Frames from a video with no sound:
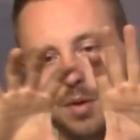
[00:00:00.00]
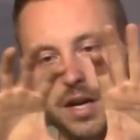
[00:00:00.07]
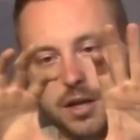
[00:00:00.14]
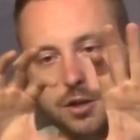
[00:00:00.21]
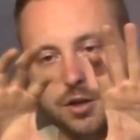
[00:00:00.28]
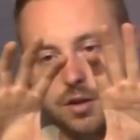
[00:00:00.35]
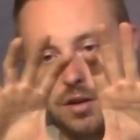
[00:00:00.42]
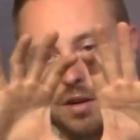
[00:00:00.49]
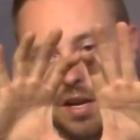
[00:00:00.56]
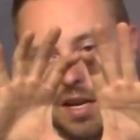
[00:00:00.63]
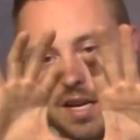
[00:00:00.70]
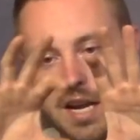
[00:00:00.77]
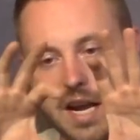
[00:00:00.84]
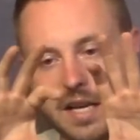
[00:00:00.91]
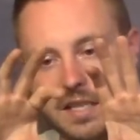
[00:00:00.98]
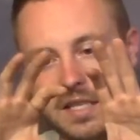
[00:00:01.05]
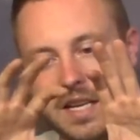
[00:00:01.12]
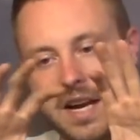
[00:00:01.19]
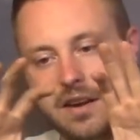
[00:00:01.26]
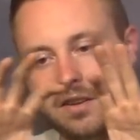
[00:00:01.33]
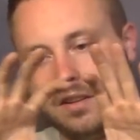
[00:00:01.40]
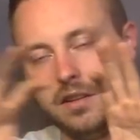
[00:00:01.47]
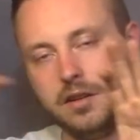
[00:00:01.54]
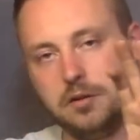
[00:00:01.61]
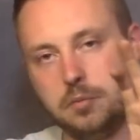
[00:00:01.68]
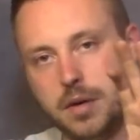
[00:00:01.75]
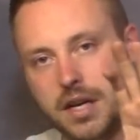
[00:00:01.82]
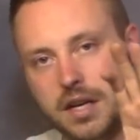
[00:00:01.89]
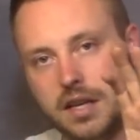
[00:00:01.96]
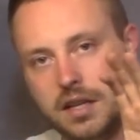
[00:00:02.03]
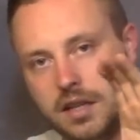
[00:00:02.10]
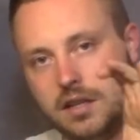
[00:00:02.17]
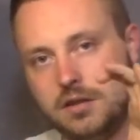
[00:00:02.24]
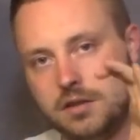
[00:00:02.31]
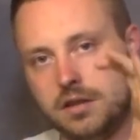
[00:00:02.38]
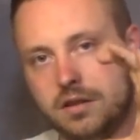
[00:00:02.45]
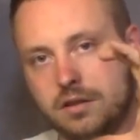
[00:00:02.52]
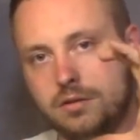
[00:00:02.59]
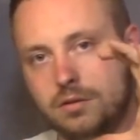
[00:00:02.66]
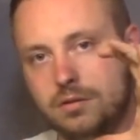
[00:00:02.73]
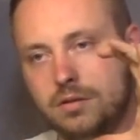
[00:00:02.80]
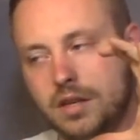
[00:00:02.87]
picture it necks down a little bit and there's a little